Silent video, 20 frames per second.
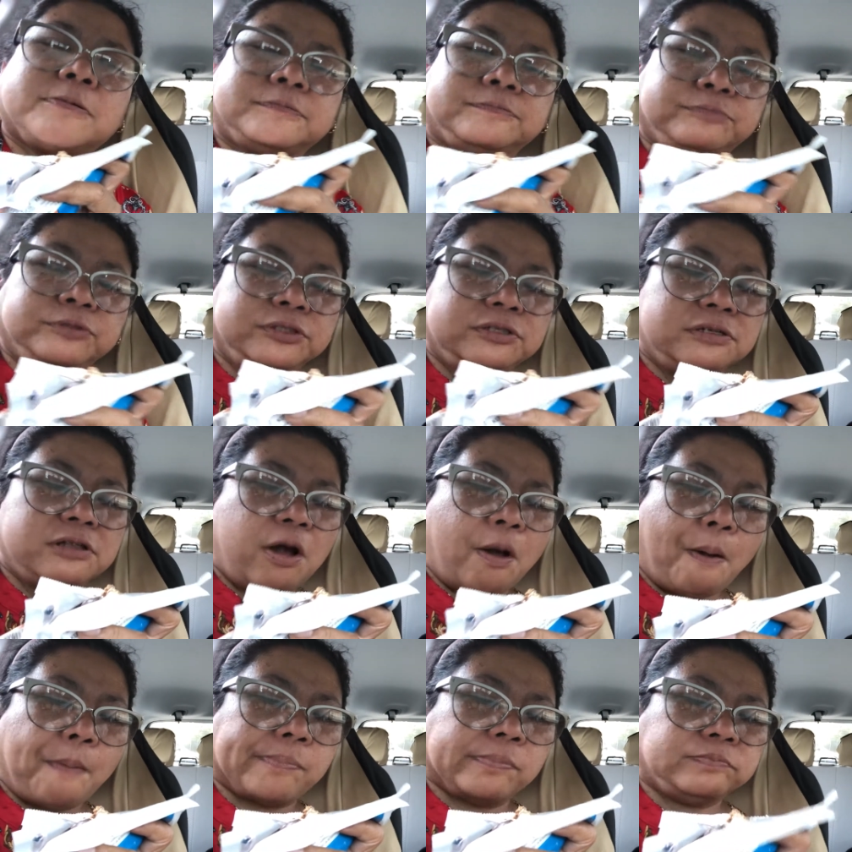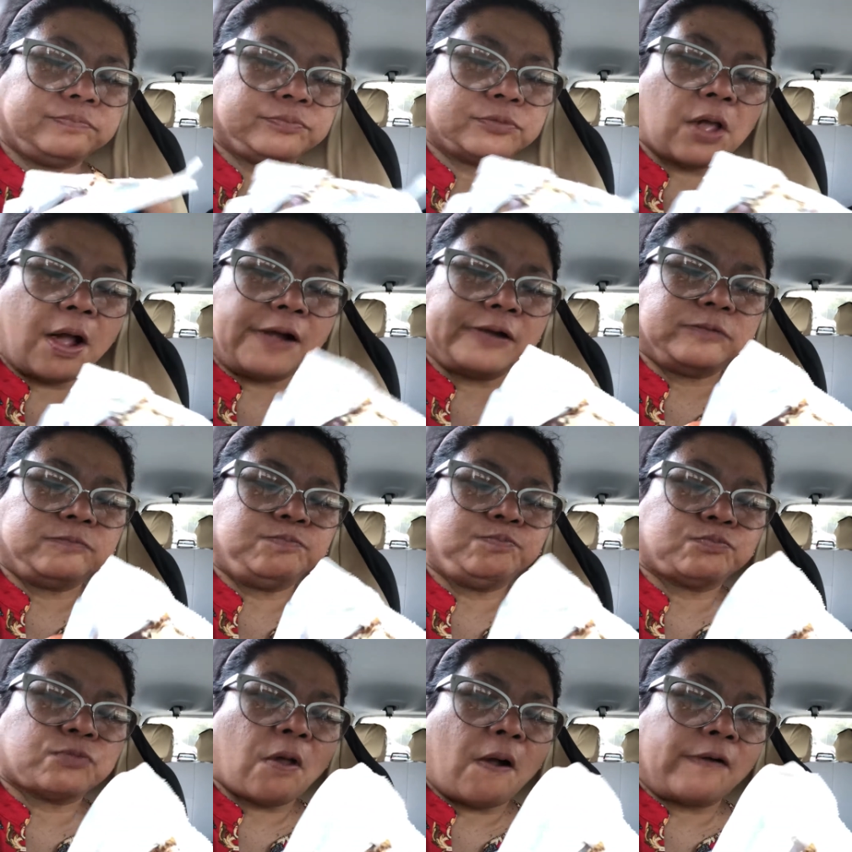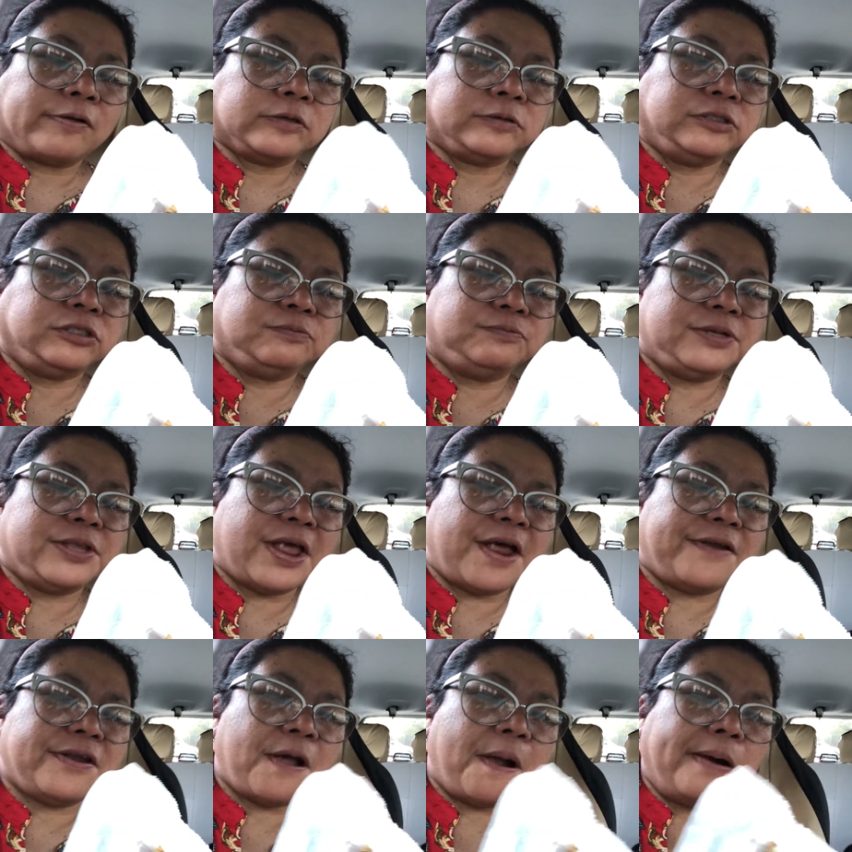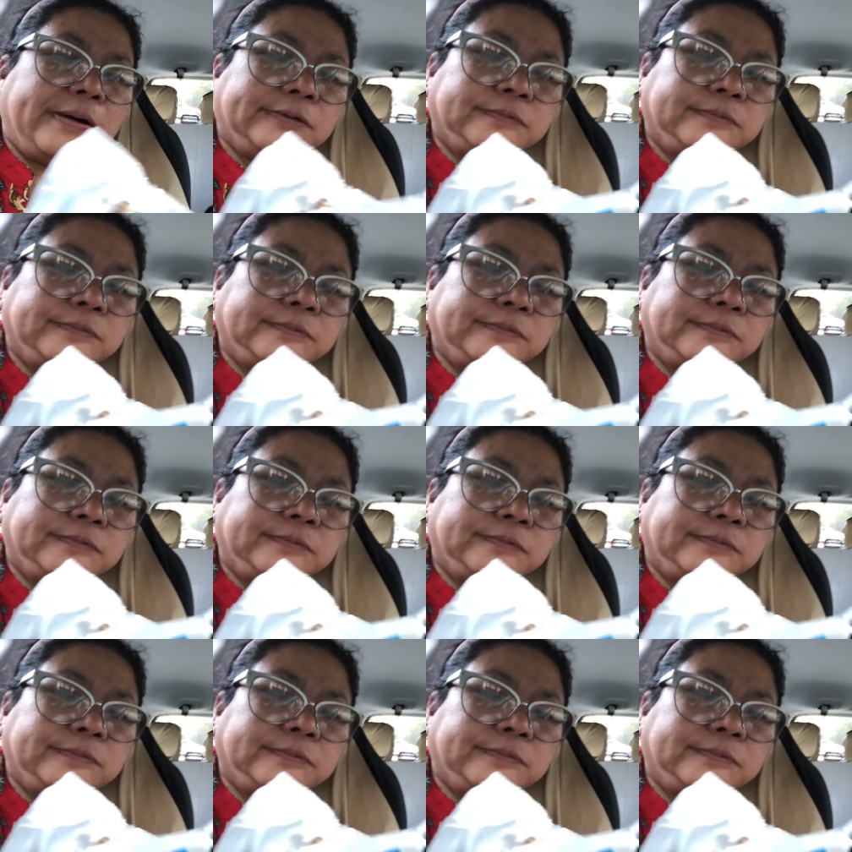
Vanilla? Yeah. With banana.